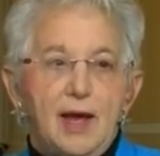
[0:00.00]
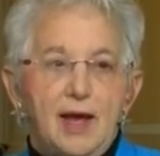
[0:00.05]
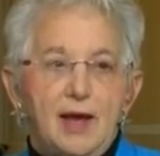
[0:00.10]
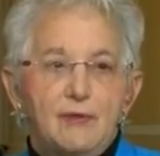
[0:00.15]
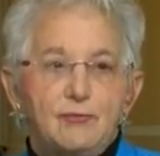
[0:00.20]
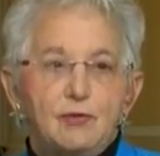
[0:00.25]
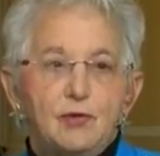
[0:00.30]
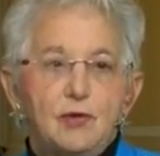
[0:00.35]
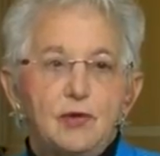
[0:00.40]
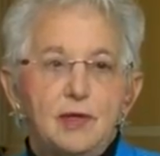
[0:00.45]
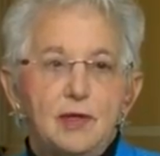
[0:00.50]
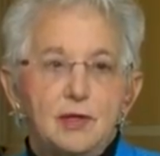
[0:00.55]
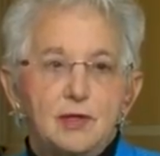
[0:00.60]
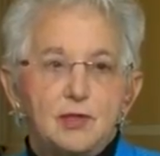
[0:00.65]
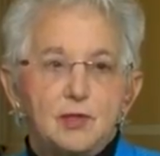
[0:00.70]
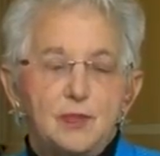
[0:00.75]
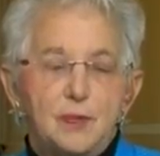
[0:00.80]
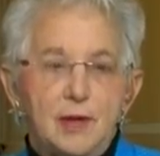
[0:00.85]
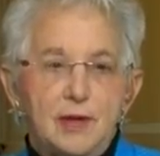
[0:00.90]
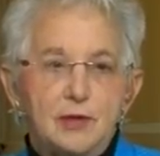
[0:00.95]
after the
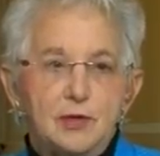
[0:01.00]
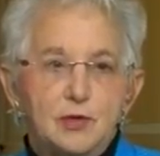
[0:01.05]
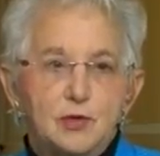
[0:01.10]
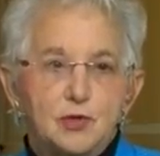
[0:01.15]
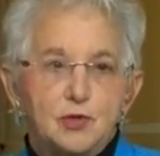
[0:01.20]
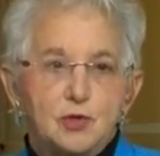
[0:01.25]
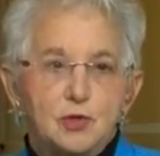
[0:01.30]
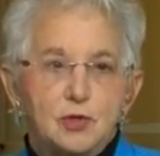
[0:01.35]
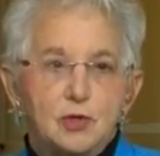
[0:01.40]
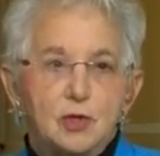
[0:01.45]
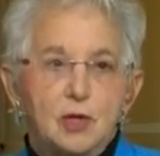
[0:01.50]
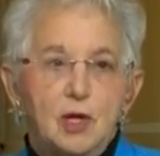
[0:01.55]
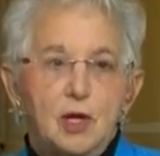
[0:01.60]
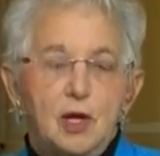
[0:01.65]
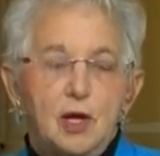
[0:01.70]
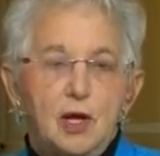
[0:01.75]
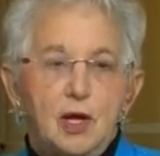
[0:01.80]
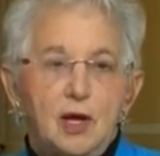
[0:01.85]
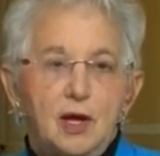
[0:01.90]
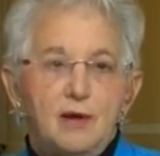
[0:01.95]
expenditure
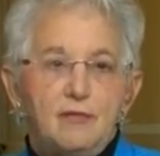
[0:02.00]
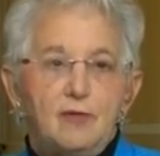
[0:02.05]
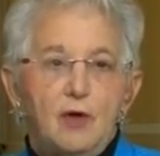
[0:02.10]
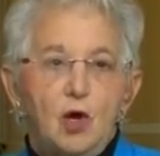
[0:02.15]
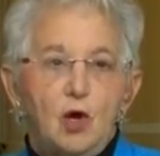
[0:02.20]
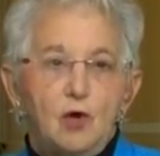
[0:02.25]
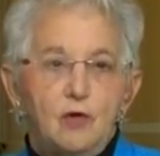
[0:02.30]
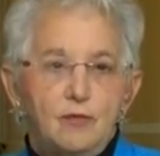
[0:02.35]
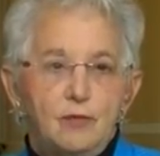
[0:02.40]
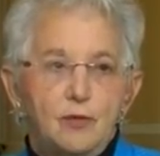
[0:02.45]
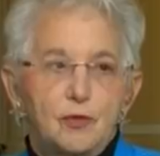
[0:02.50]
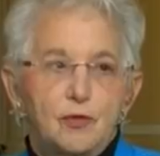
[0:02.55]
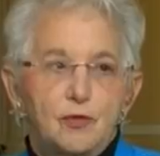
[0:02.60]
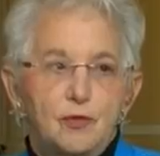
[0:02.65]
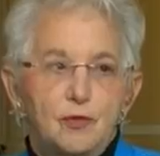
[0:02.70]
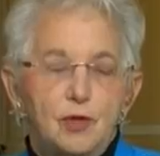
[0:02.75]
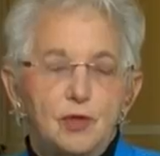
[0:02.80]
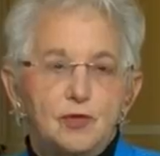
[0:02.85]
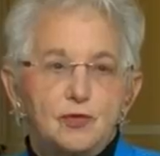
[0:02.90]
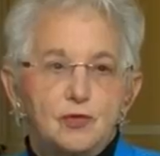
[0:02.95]
of over
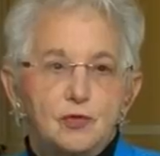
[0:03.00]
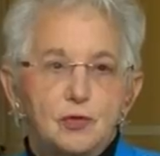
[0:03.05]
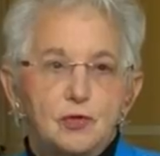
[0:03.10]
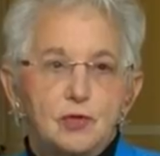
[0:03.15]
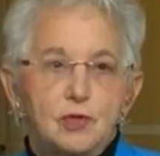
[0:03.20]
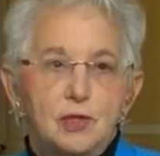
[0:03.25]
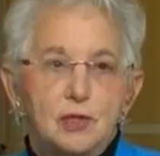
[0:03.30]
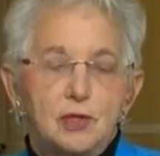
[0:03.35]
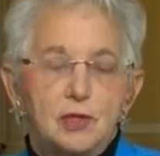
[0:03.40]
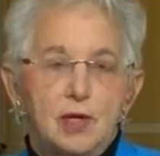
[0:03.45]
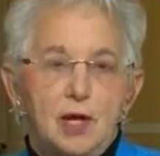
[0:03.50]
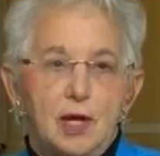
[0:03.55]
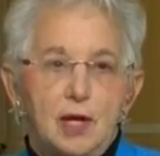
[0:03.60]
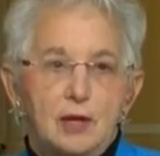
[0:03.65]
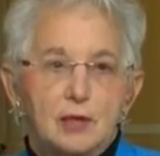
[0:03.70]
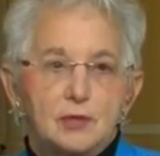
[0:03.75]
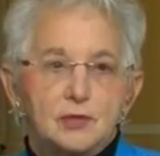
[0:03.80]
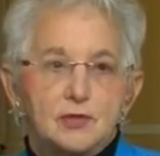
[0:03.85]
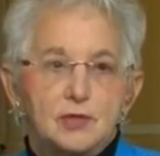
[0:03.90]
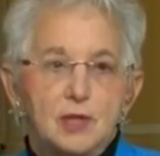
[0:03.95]
$3 trillion
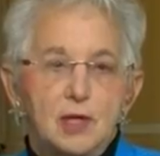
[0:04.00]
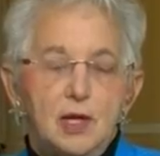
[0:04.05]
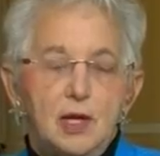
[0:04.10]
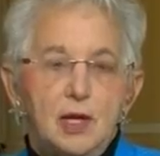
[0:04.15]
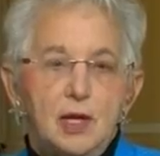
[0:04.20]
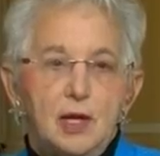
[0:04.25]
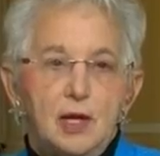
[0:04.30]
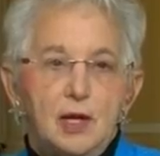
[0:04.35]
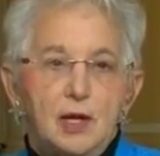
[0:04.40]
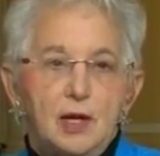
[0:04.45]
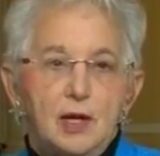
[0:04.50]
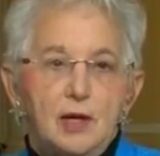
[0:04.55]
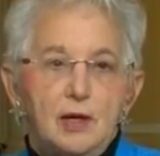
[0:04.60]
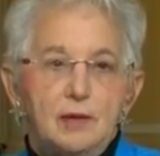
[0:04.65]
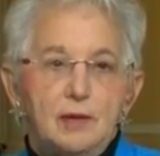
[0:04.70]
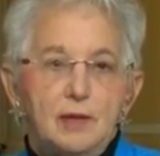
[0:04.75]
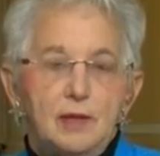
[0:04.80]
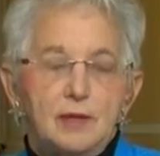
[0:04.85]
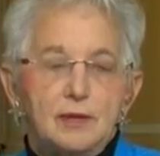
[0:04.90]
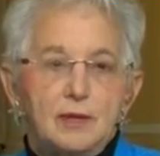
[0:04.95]

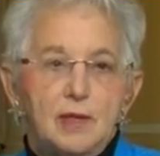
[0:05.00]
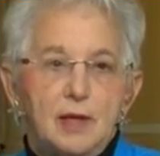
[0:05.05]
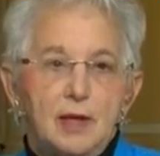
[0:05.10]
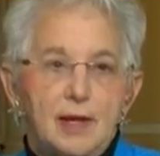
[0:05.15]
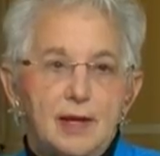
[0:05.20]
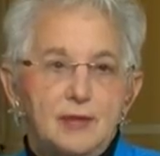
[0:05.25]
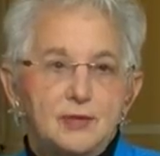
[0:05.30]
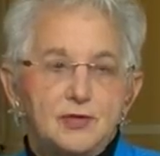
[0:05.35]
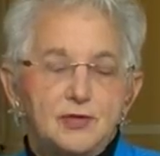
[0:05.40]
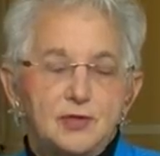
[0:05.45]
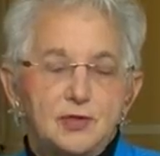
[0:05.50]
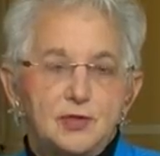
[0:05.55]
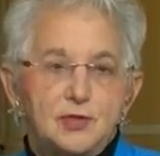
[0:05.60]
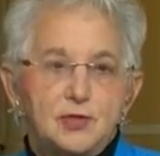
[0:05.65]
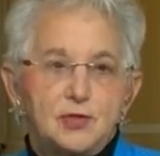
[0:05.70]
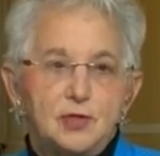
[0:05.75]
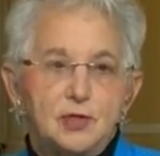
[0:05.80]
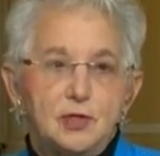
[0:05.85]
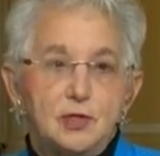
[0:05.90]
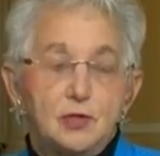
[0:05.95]
uh, in the last
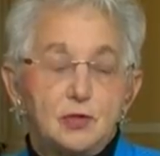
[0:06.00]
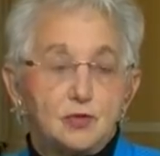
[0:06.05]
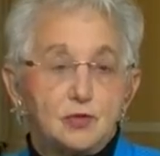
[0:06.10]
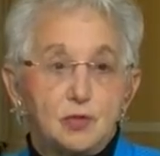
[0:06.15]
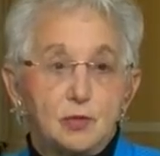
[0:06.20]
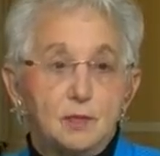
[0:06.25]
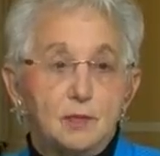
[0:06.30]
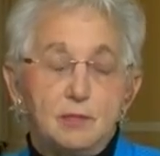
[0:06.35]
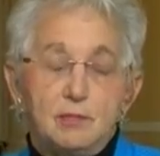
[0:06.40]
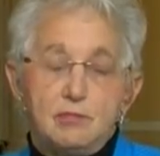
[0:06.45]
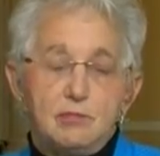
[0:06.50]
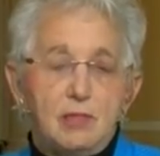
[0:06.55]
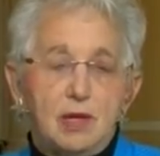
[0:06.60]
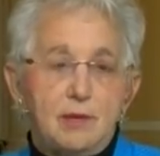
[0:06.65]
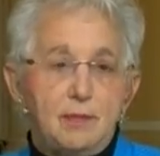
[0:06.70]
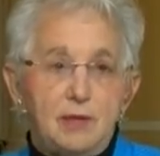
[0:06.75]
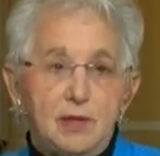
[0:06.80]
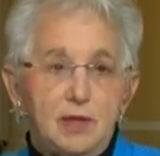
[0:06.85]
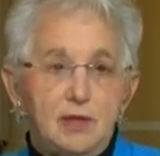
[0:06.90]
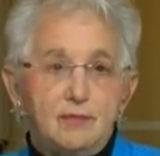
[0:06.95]
60 years, or
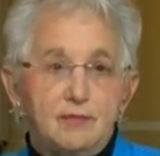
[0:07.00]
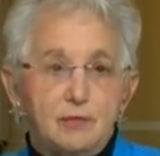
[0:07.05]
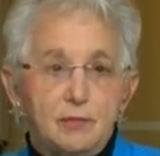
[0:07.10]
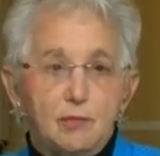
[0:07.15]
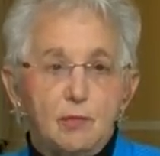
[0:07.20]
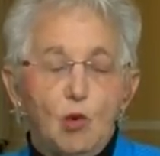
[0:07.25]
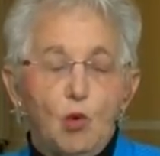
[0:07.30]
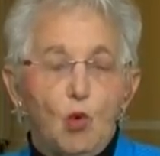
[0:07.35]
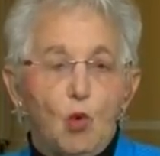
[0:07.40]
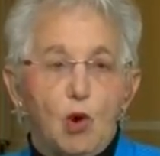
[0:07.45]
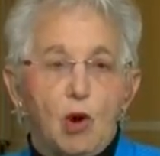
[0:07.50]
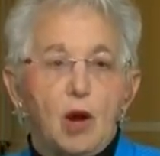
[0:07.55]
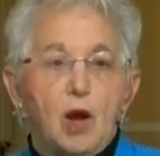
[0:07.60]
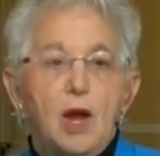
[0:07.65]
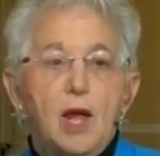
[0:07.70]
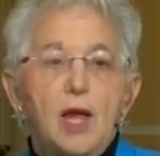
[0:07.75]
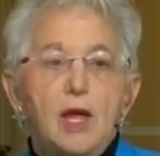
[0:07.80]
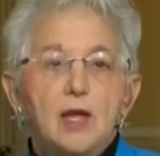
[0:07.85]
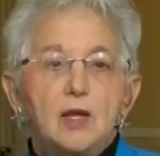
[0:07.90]
maybe even more.